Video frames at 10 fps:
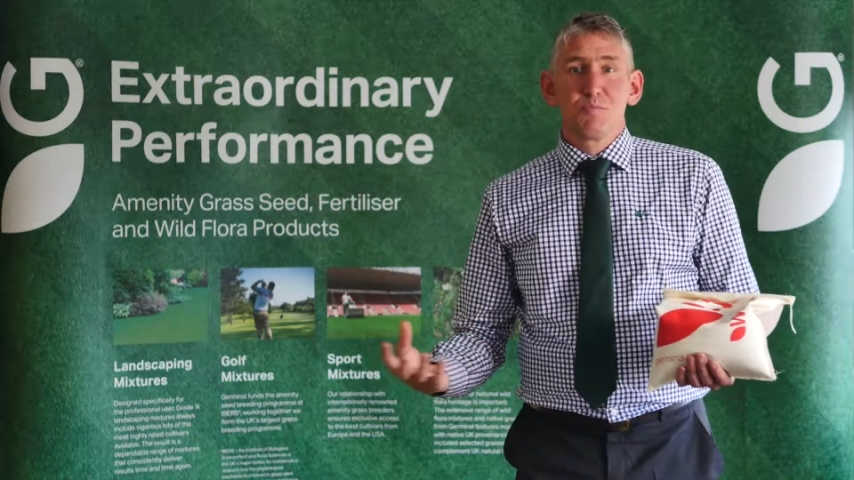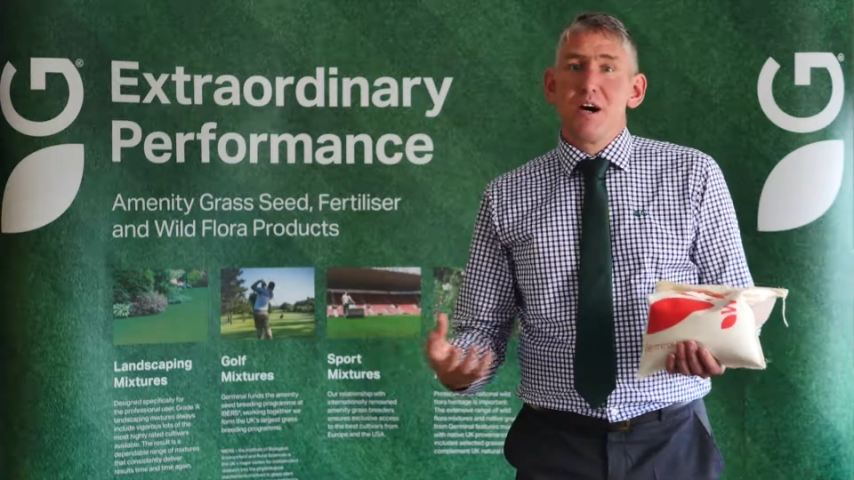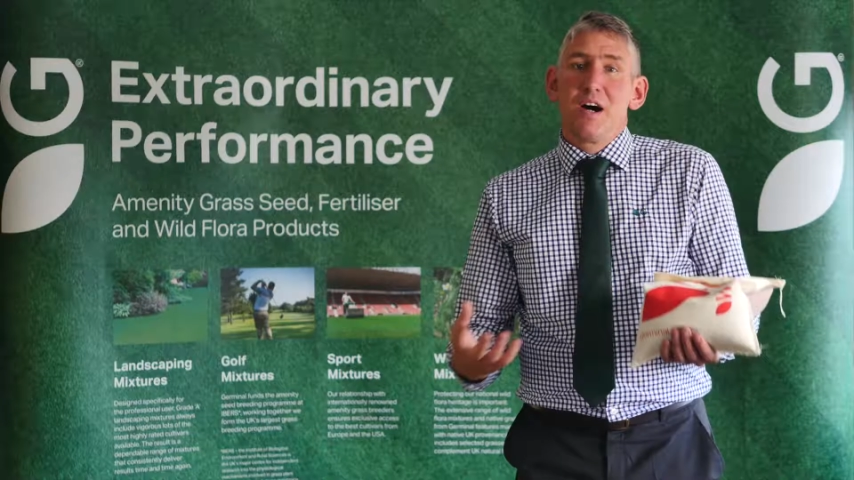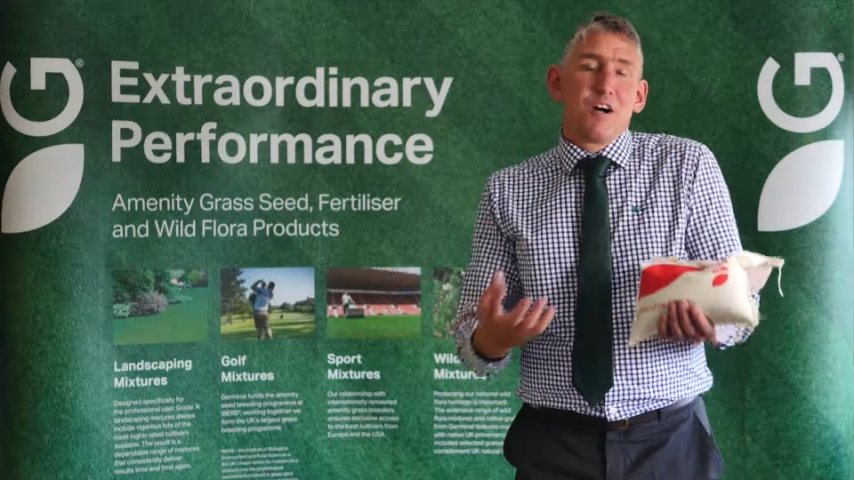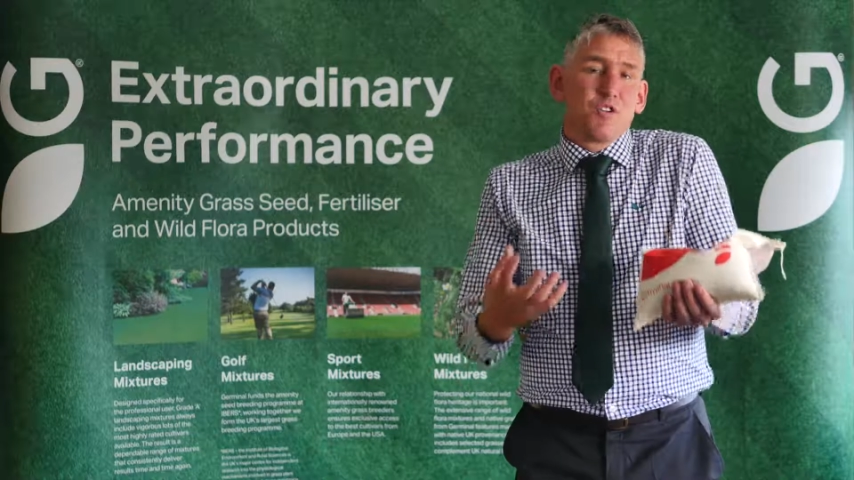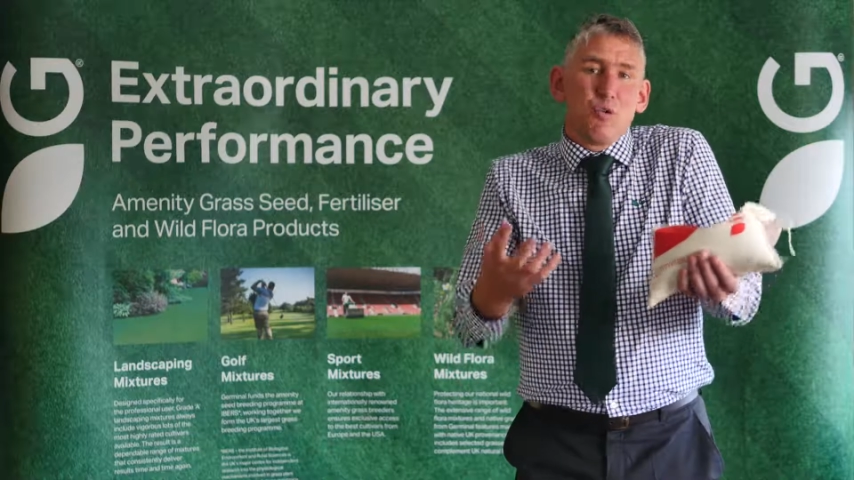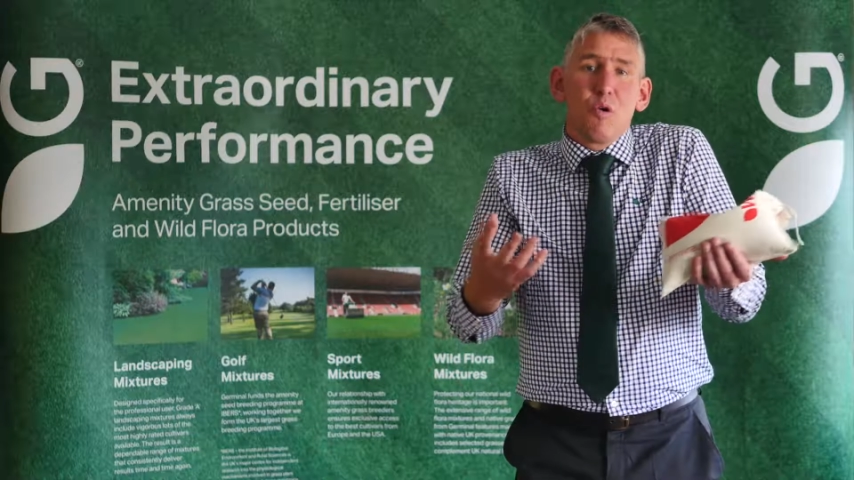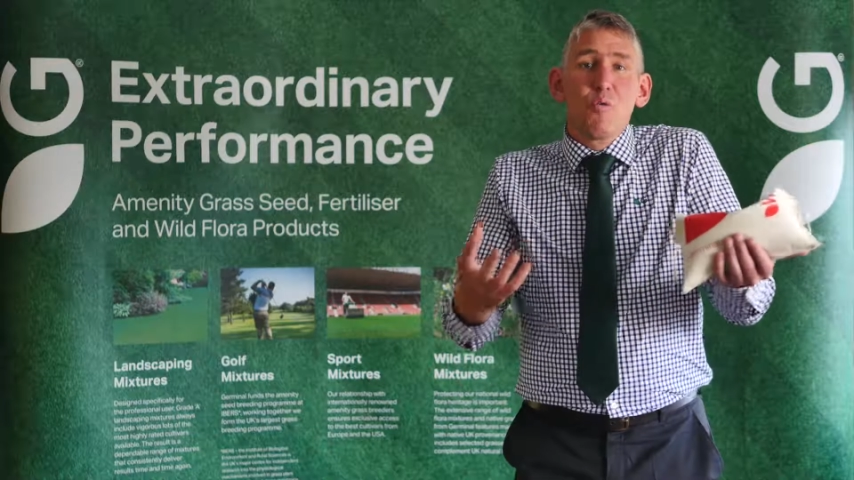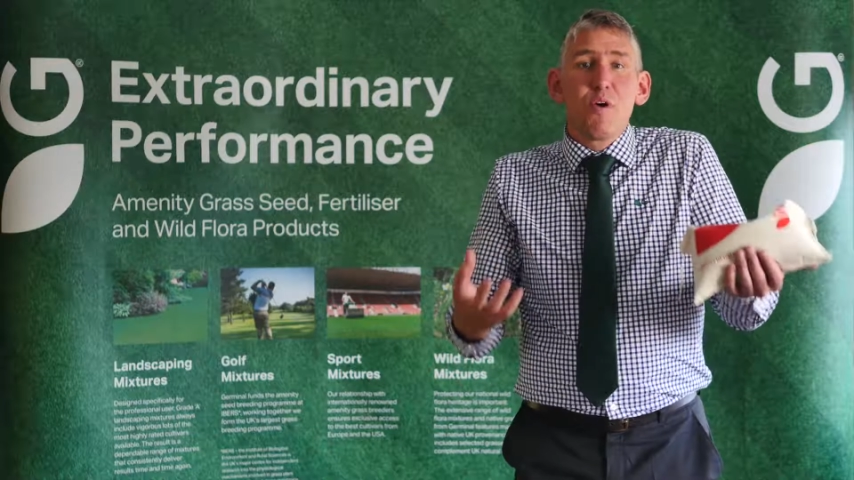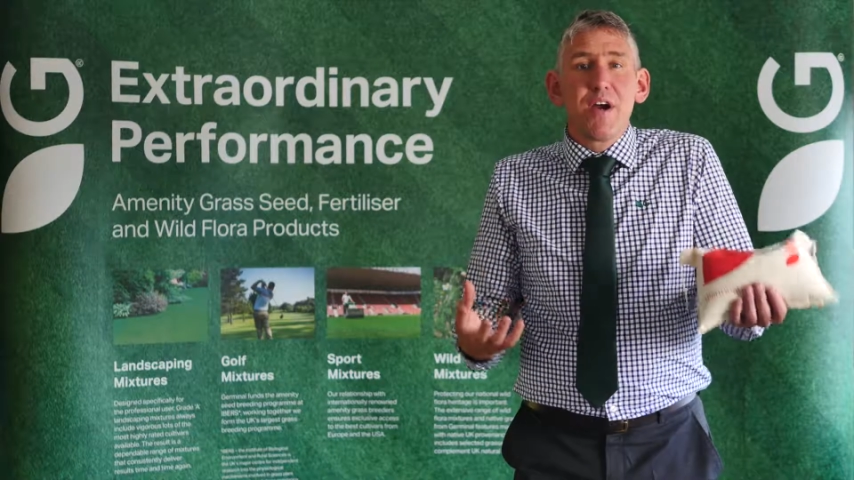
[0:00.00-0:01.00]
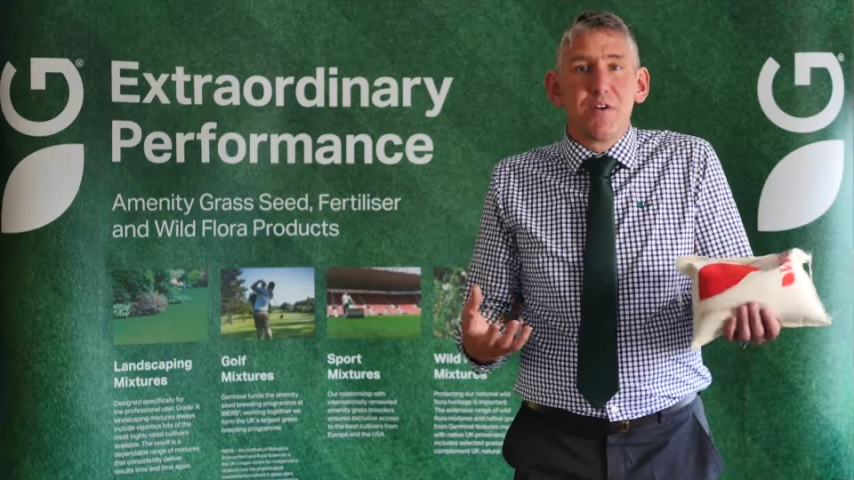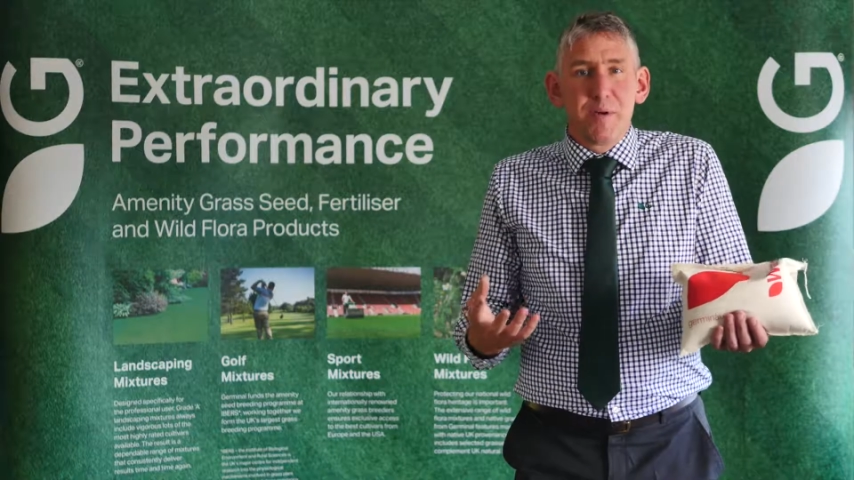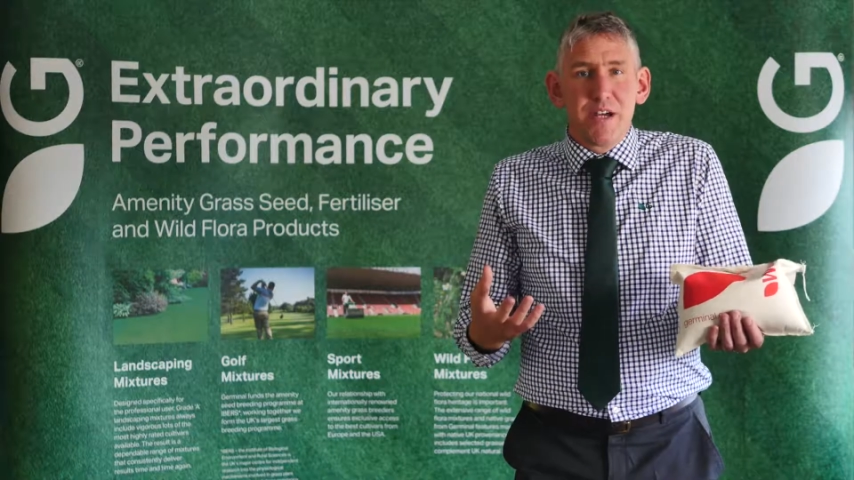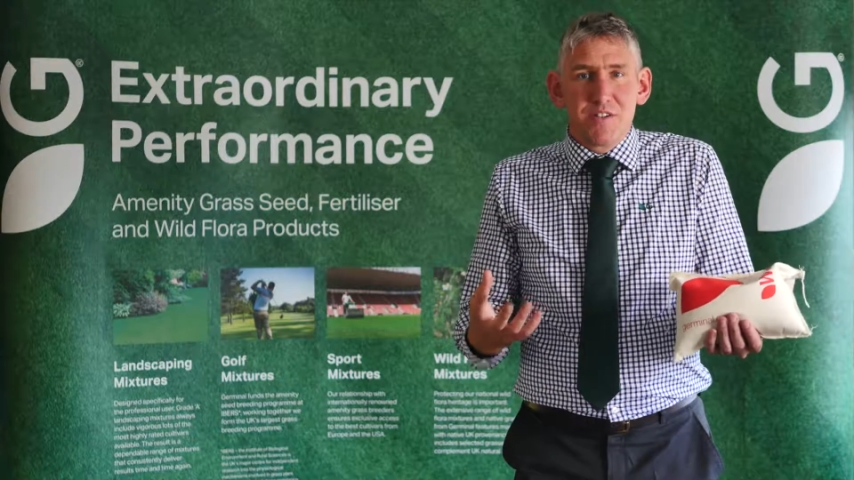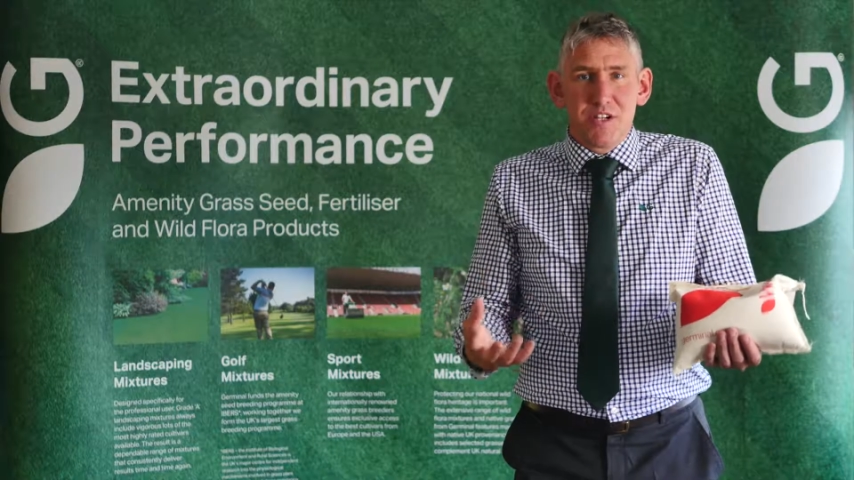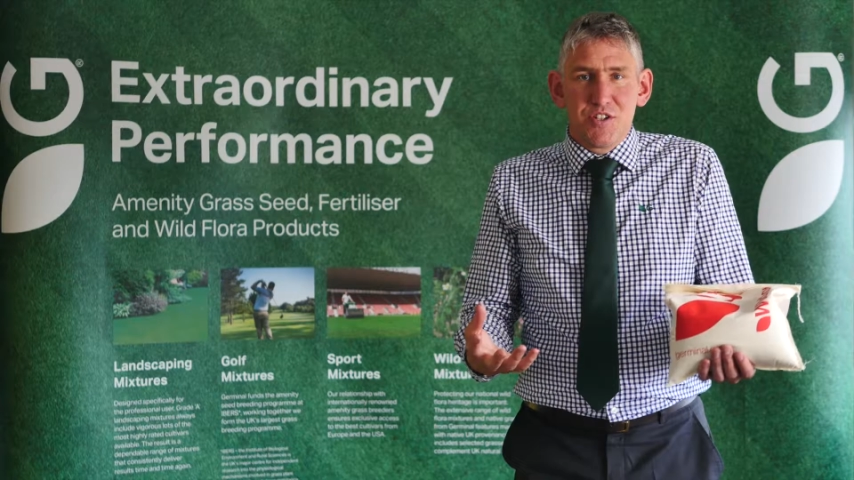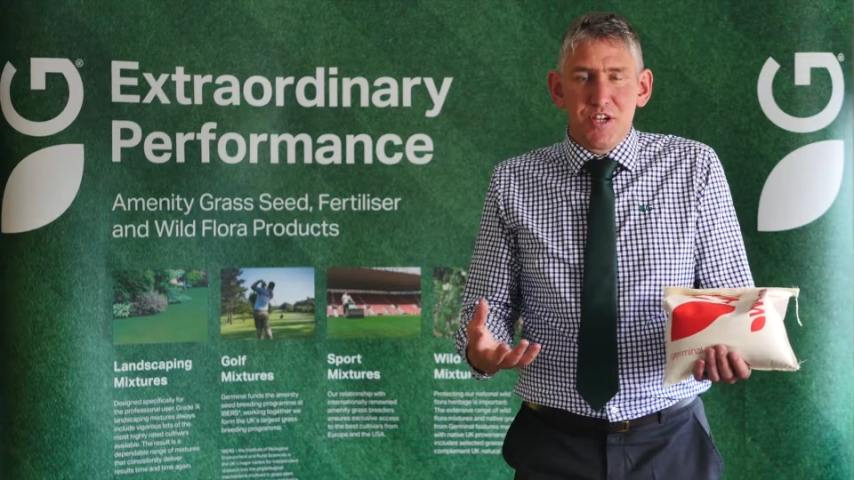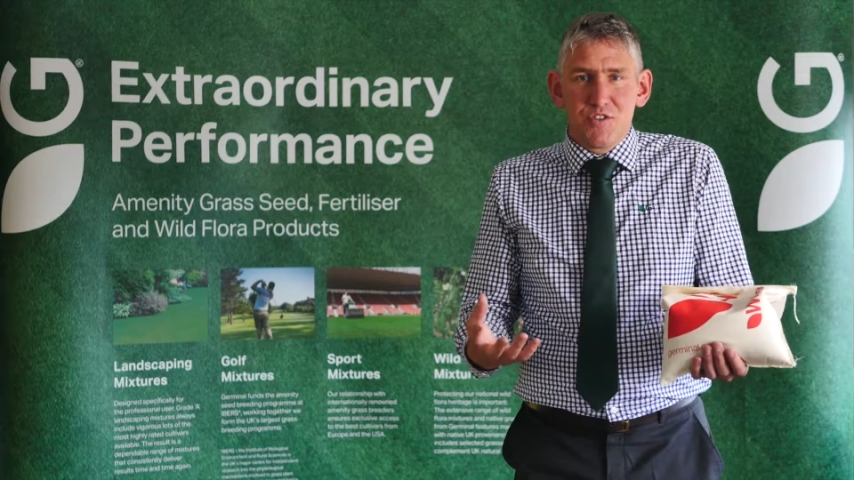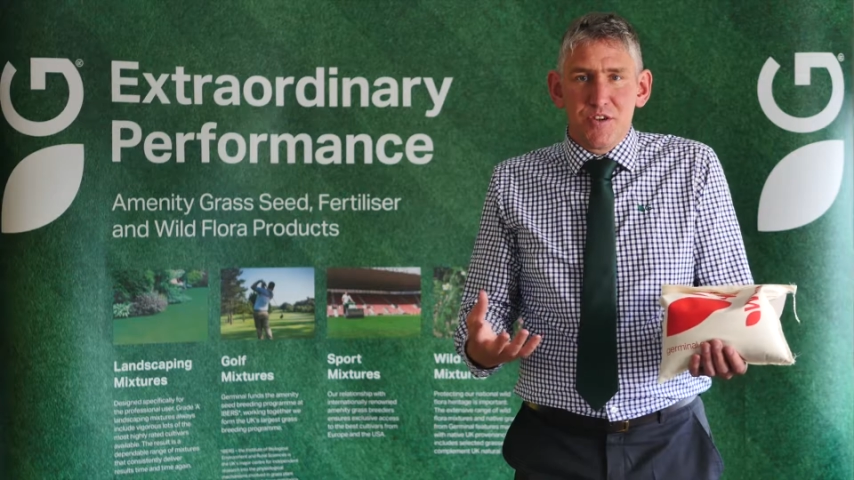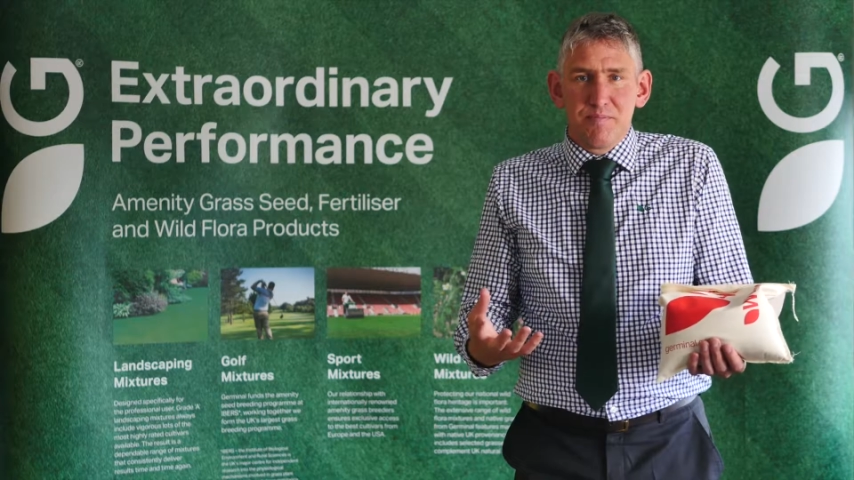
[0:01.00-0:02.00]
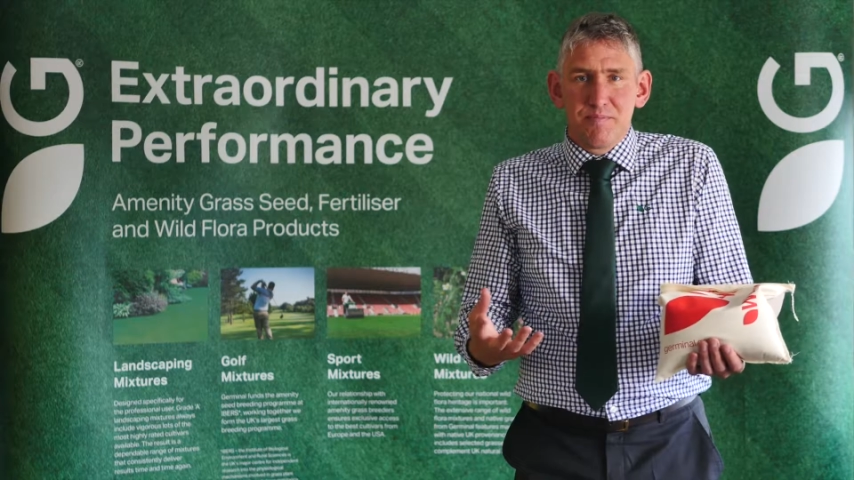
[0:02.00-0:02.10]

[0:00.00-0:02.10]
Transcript: parks or on roundabouts, etc.